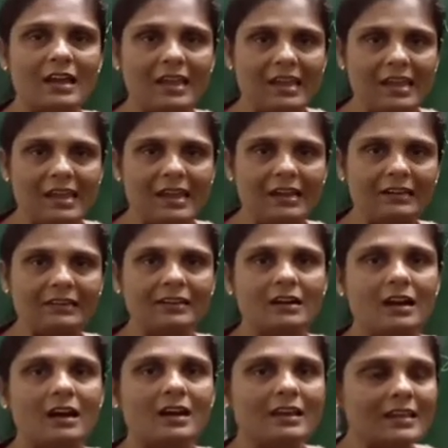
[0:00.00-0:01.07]
ate,
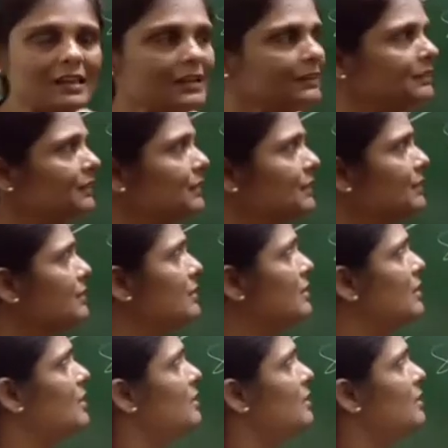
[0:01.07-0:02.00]
eaten.